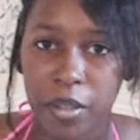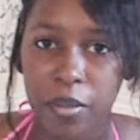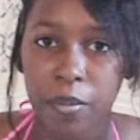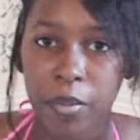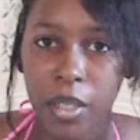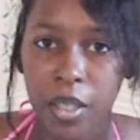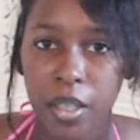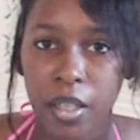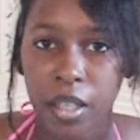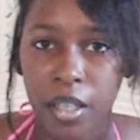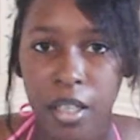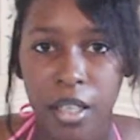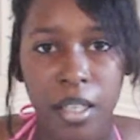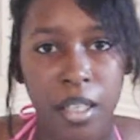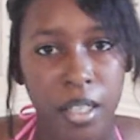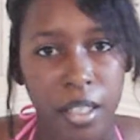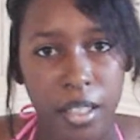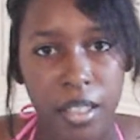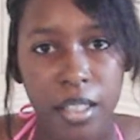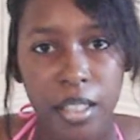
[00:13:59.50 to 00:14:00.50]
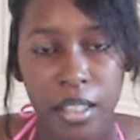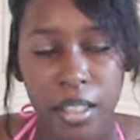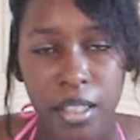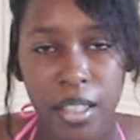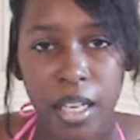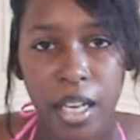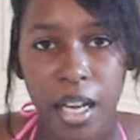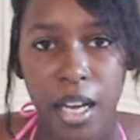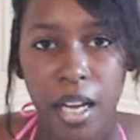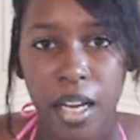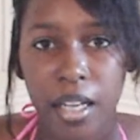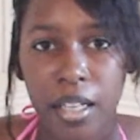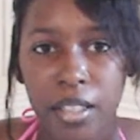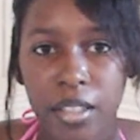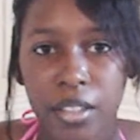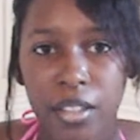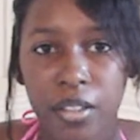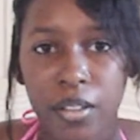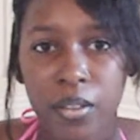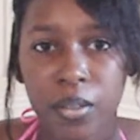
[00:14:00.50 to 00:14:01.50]
promoted you in North Carolina, and no yeah. one showed
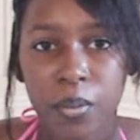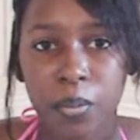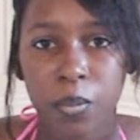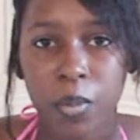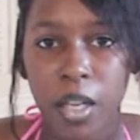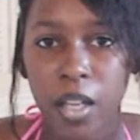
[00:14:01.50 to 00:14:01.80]
you no love.